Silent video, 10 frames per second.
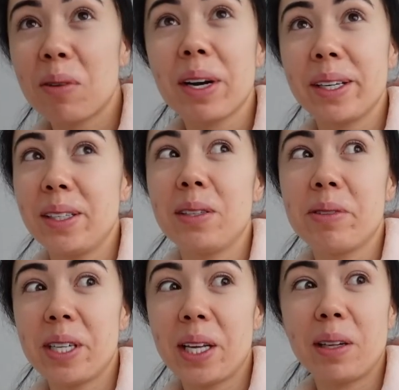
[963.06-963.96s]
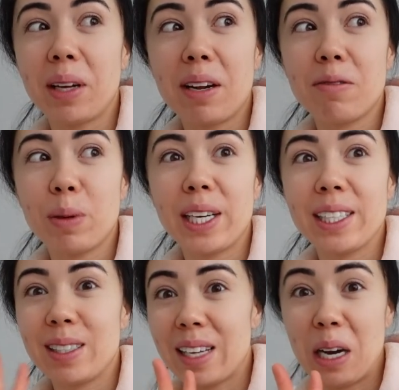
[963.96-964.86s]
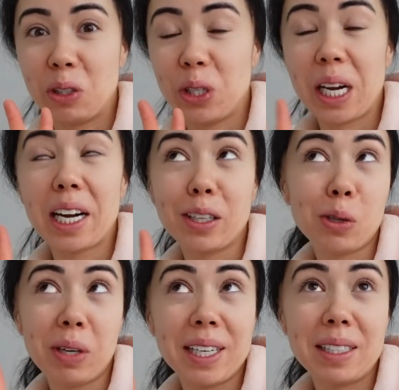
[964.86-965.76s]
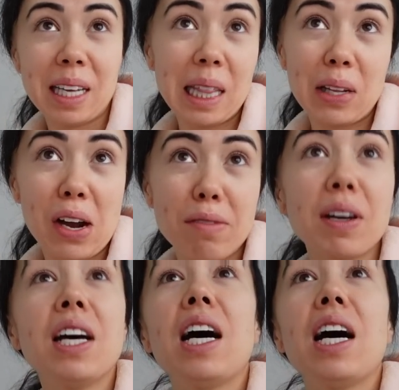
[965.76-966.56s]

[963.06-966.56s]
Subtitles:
of wanted to do a day in the life, but it's actually kind of 2 days in the life.